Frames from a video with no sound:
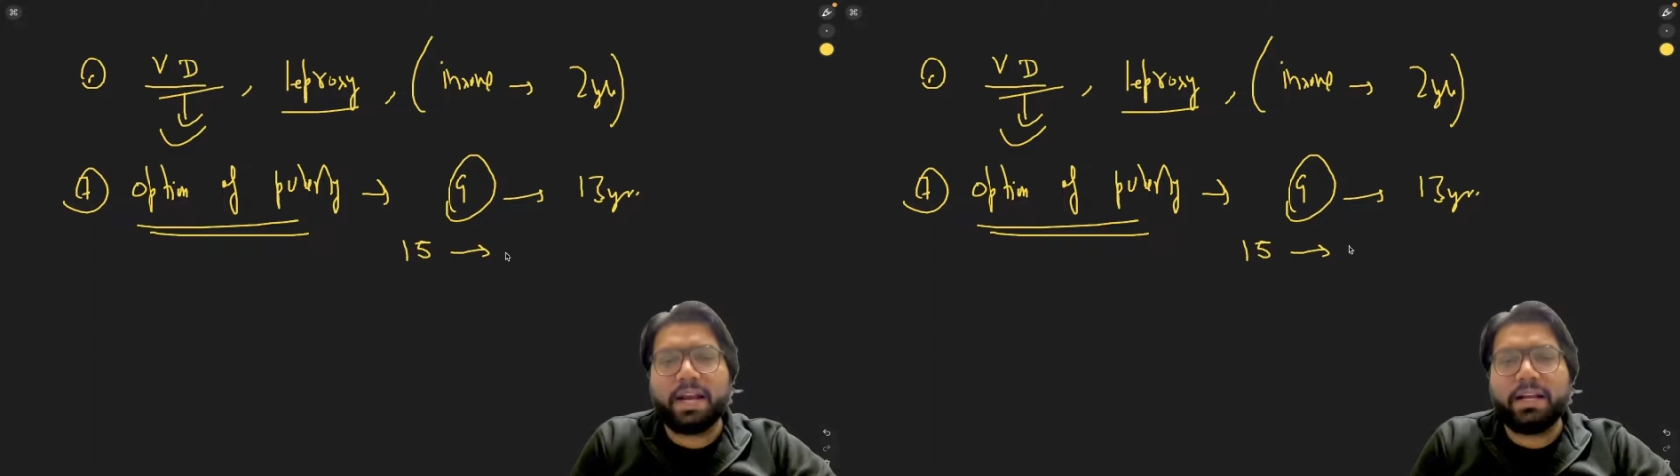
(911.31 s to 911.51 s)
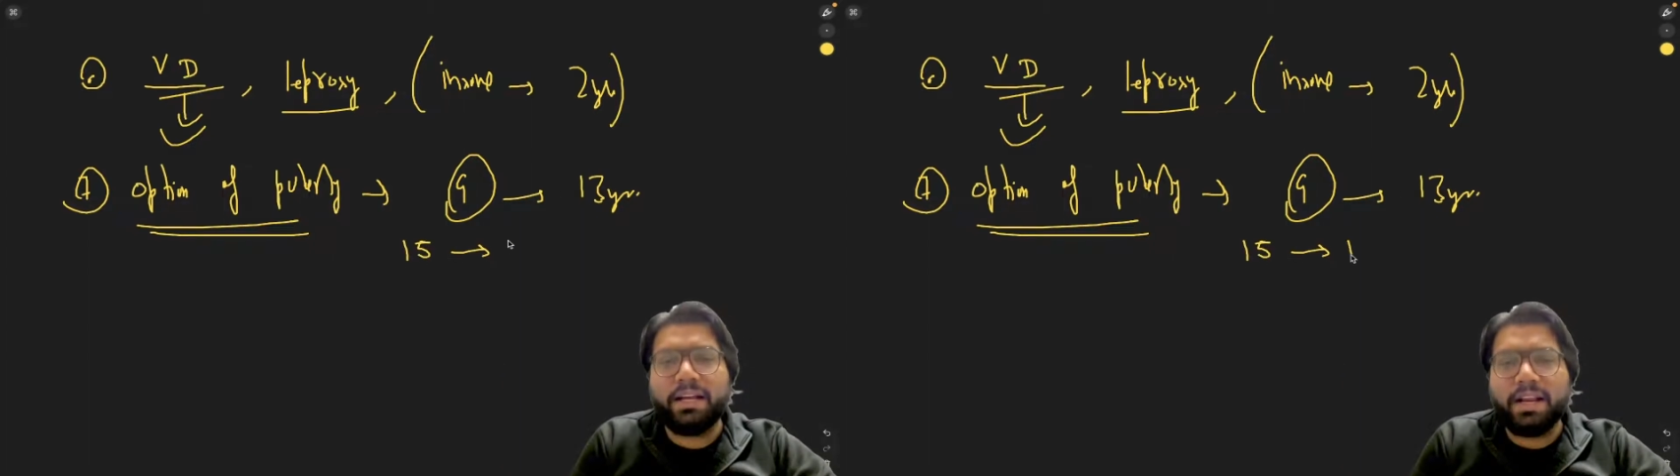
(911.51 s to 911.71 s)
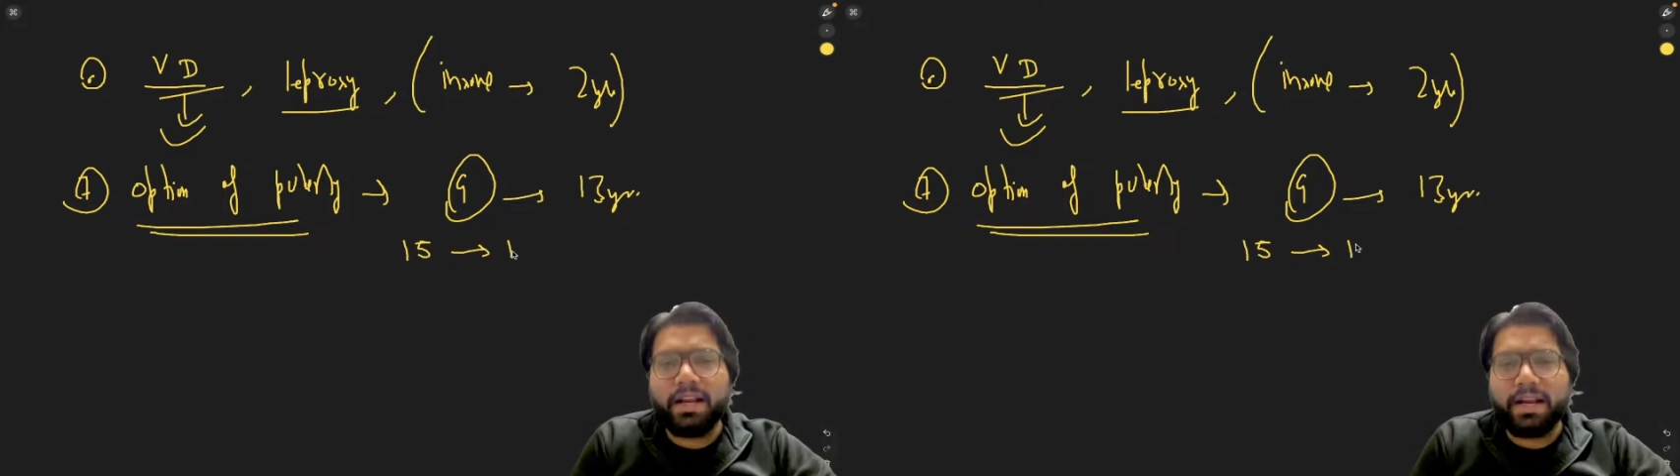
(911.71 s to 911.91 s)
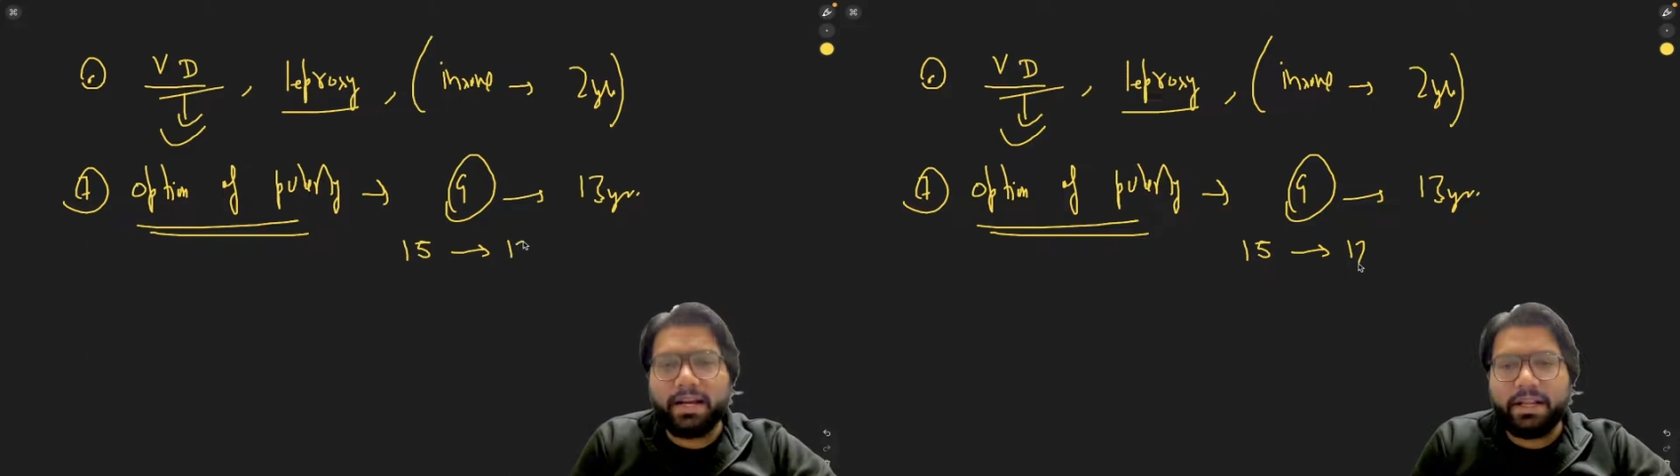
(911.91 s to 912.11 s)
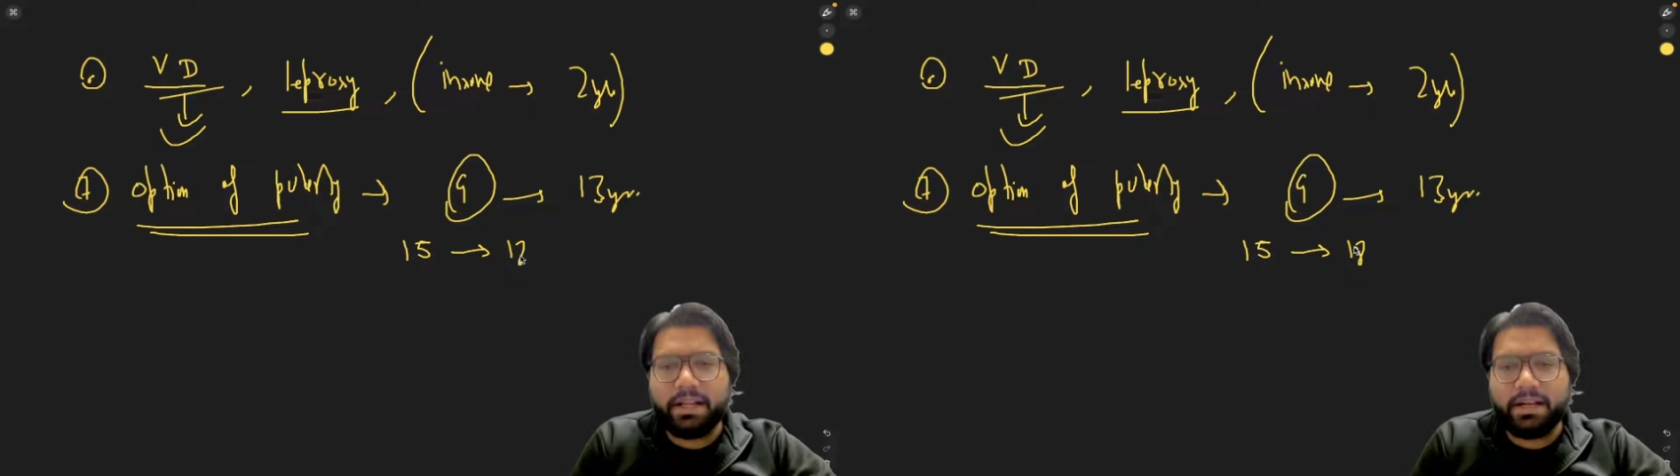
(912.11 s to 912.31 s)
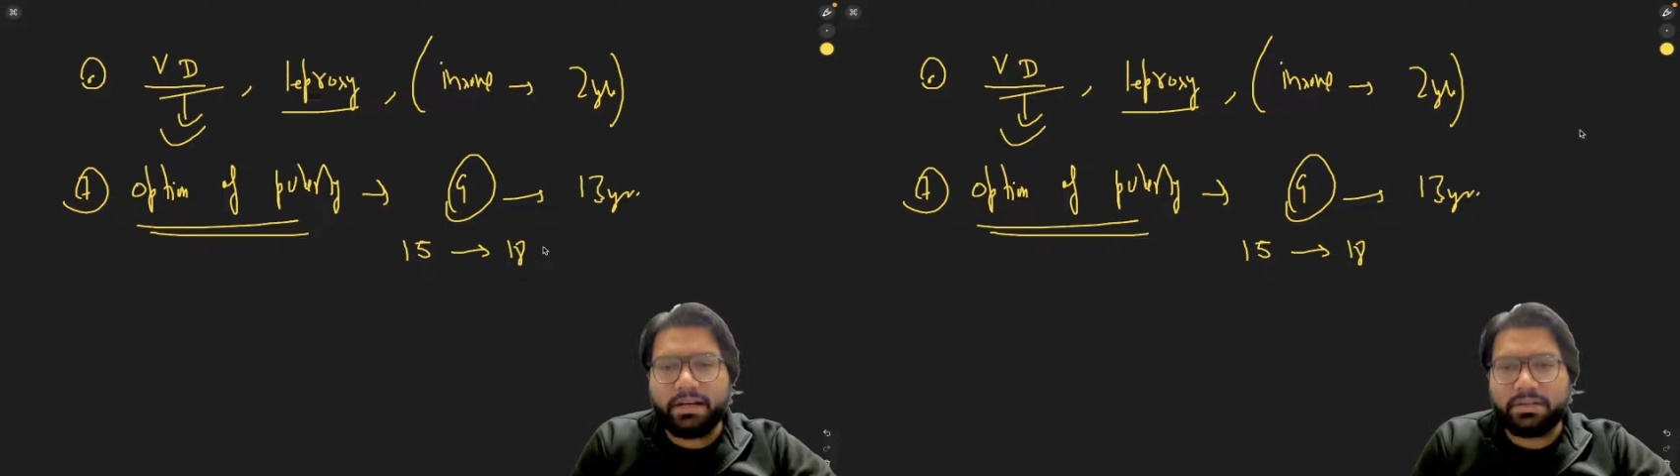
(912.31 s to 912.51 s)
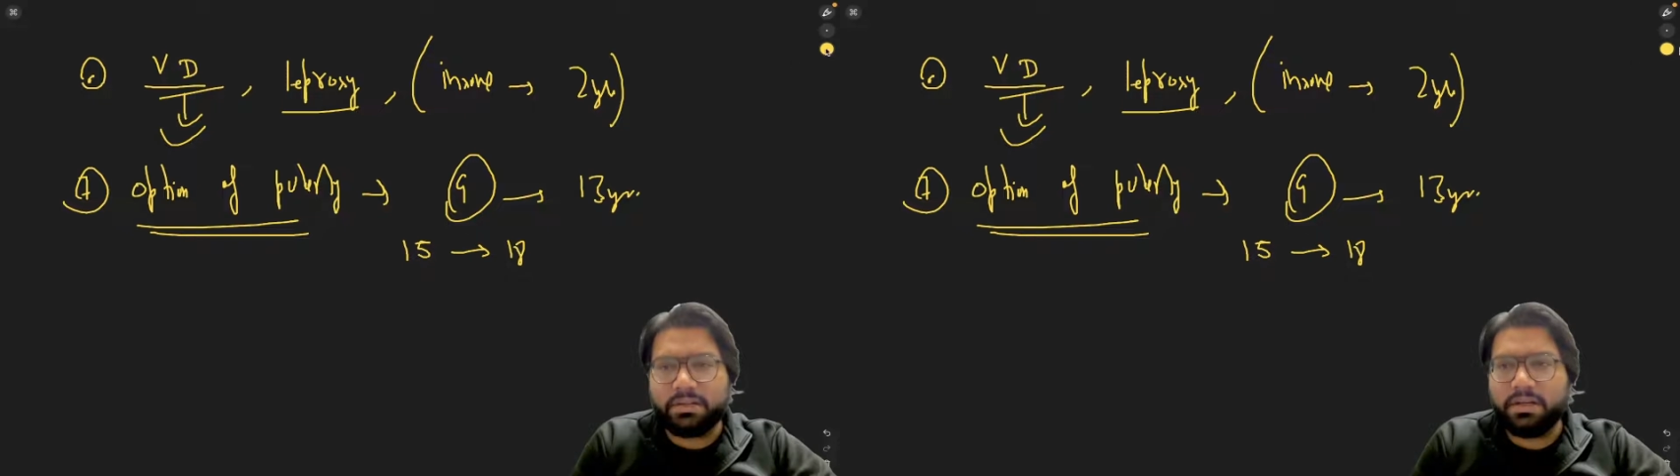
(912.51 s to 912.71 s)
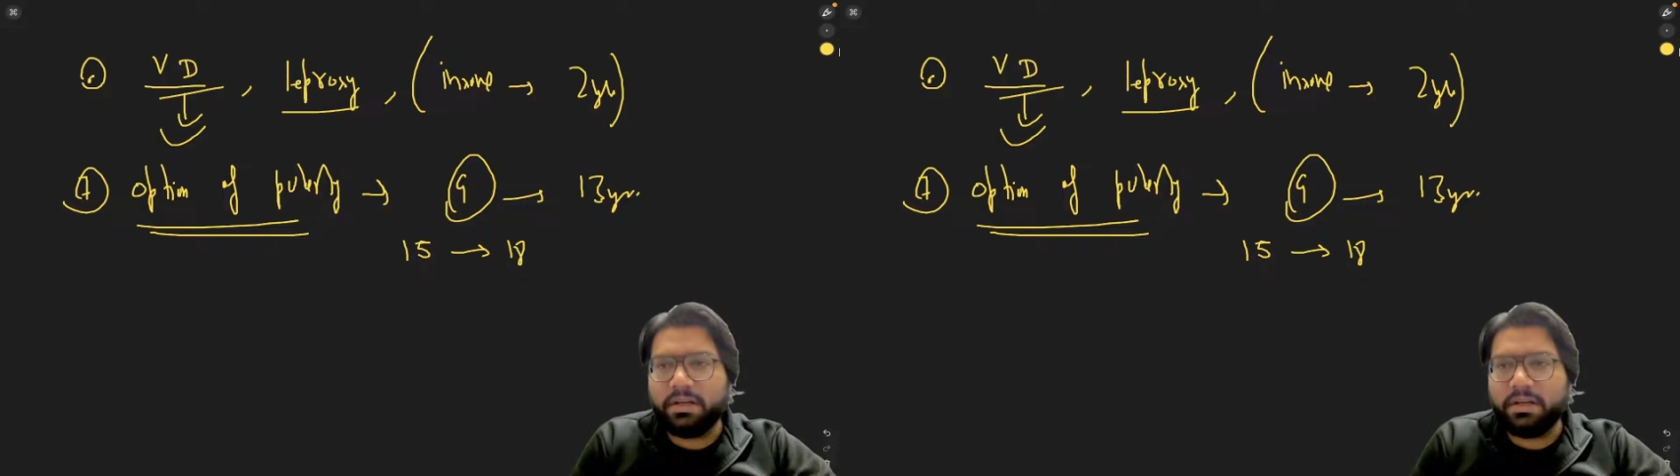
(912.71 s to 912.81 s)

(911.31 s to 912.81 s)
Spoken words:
until 18 years,